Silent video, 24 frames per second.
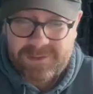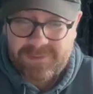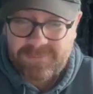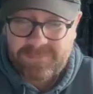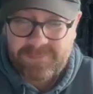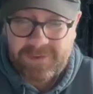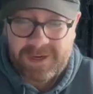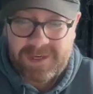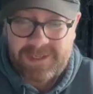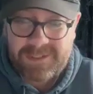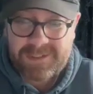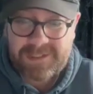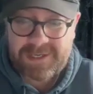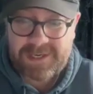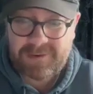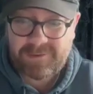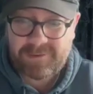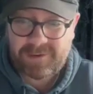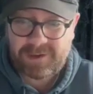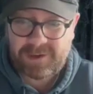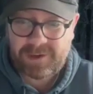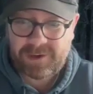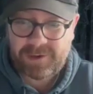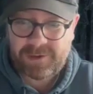face
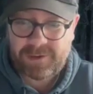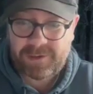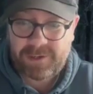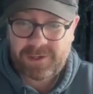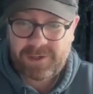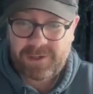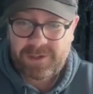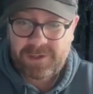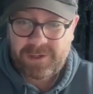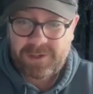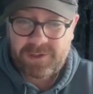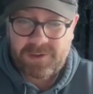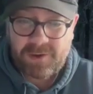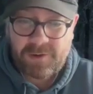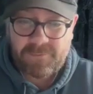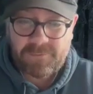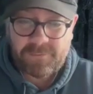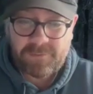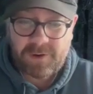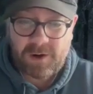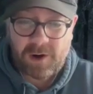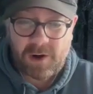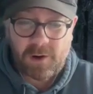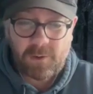here alone. Not
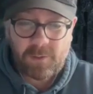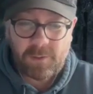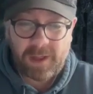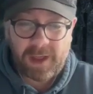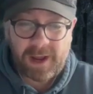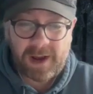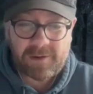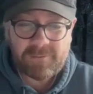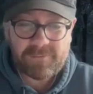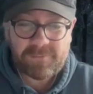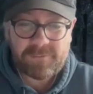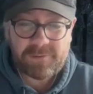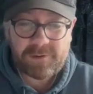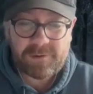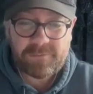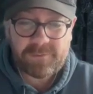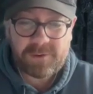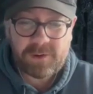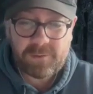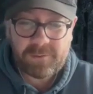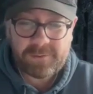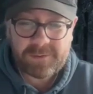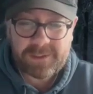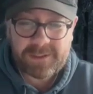for a whole hatful of
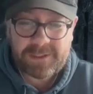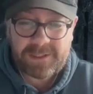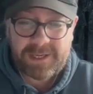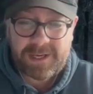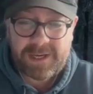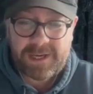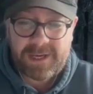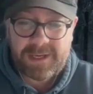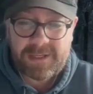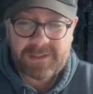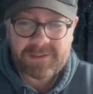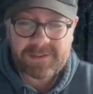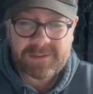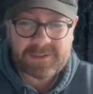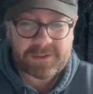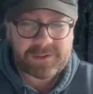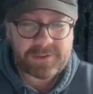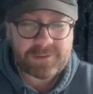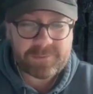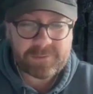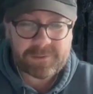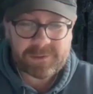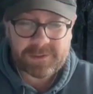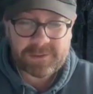golden guineas,
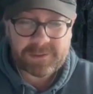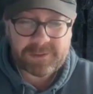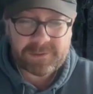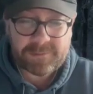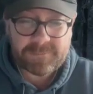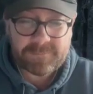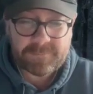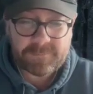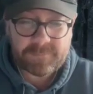Toad wouldn't."